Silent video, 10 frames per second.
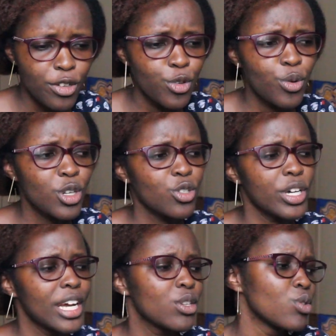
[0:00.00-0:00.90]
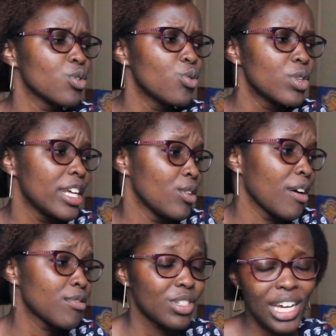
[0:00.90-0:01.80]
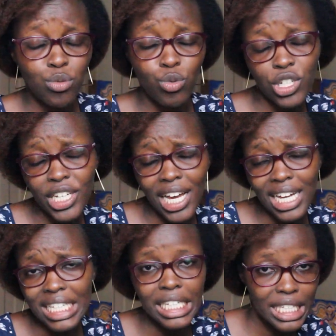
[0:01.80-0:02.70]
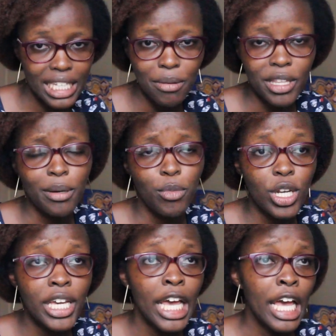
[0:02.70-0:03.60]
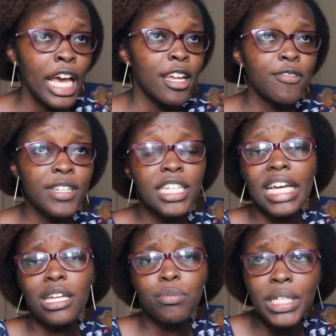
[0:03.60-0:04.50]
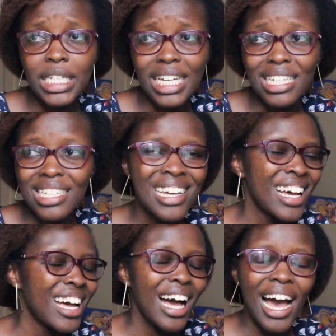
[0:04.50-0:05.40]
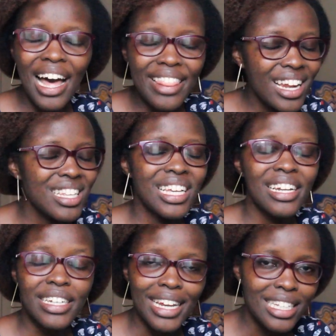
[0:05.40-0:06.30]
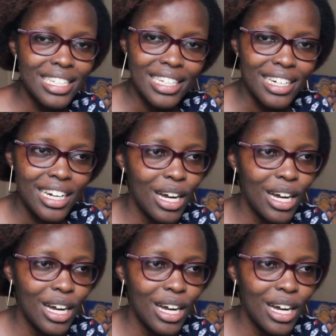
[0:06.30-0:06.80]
If you want your hair to look good, then you have to start wash day at 6 a.m. in the morning and finish at midnight. That is unrealistic.